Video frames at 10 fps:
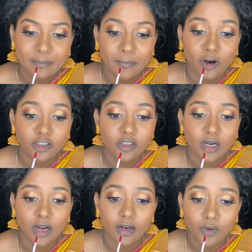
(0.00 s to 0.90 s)
Monte
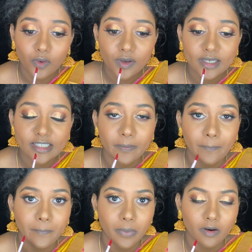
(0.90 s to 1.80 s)
Carlo. It's
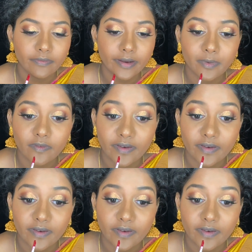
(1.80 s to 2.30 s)
perfect